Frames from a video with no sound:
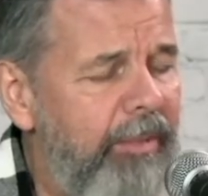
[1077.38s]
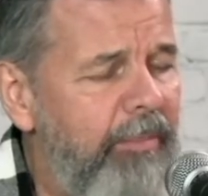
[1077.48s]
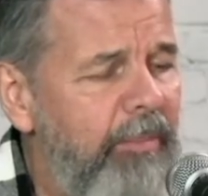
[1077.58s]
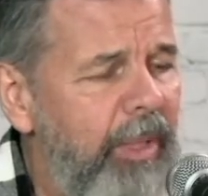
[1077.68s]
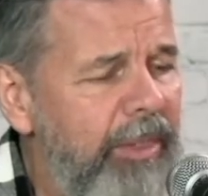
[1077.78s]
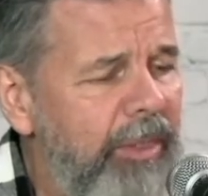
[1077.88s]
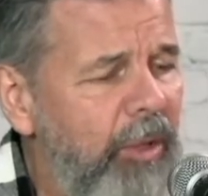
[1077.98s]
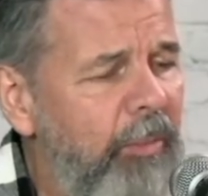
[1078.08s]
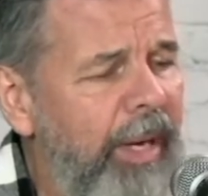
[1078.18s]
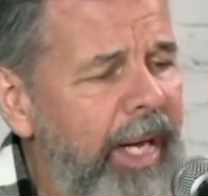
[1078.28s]
Let's go
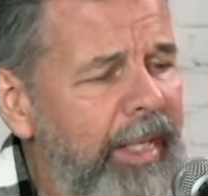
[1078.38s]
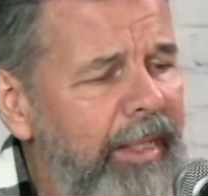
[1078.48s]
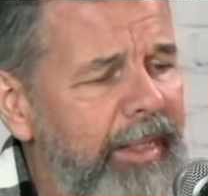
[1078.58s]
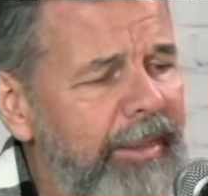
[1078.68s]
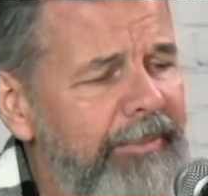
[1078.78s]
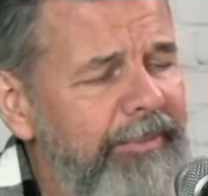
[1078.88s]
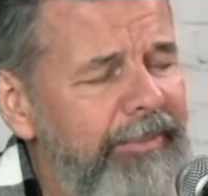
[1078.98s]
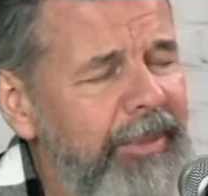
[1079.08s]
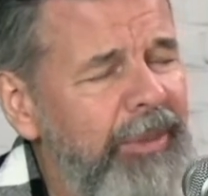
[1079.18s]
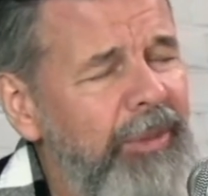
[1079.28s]
back
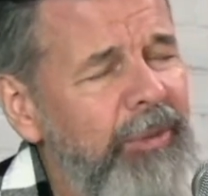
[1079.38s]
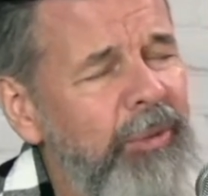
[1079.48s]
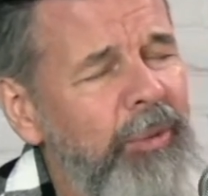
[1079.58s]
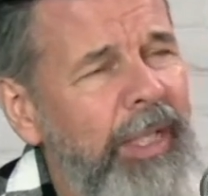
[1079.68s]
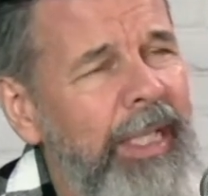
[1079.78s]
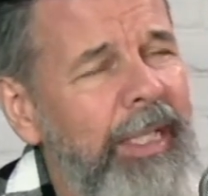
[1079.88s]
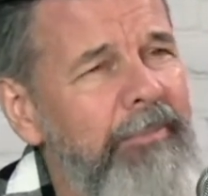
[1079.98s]
to